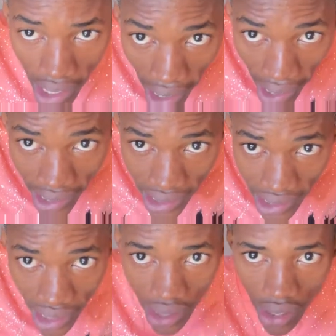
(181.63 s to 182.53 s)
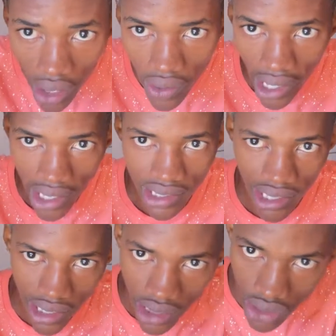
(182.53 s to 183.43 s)
And then there you go, guys.
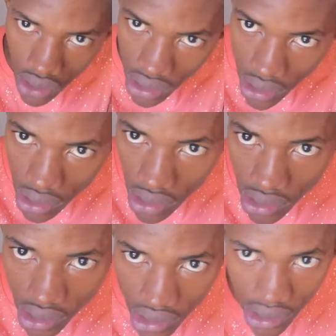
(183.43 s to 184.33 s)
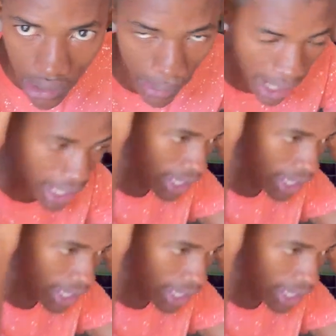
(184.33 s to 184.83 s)
Like literally, that's my hair.